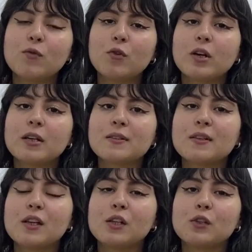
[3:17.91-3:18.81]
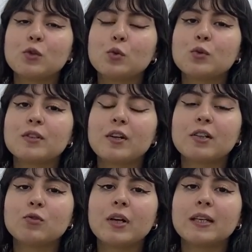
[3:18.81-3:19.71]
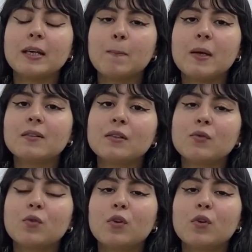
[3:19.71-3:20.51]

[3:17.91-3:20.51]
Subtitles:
for us to start ranking better